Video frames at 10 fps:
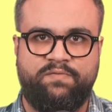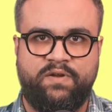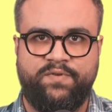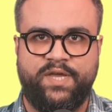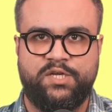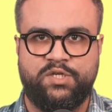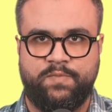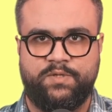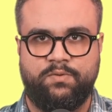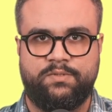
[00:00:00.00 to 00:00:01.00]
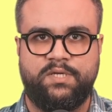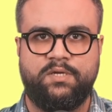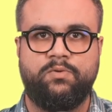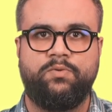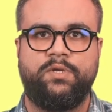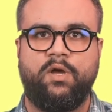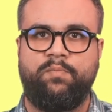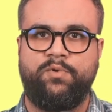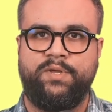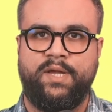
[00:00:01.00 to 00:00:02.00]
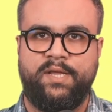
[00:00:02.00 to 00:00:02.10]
verification methods, including uploading an